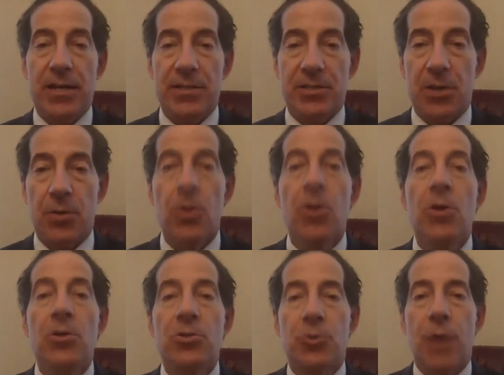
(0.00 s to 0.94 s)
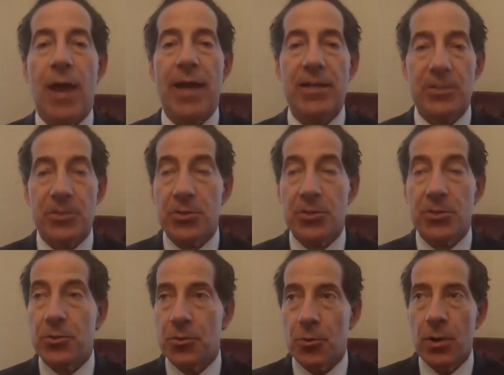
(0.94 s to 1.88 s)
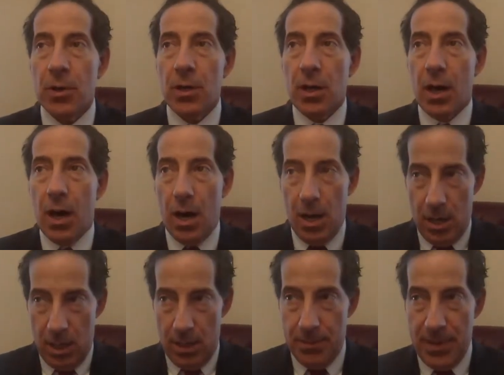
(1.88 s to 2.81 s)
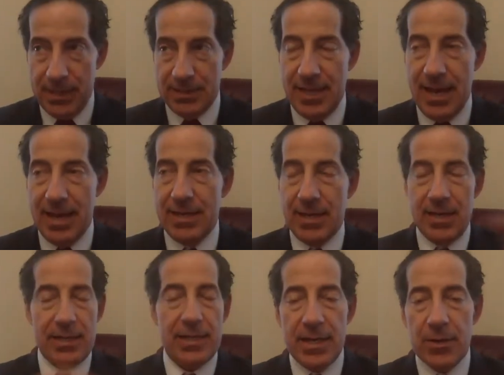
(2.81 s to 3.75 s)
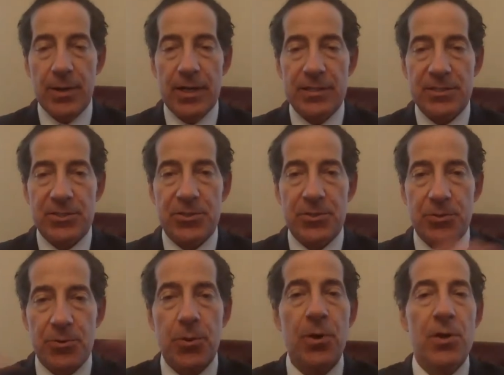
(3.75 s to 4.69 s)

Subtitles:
So trying to maintain adherence to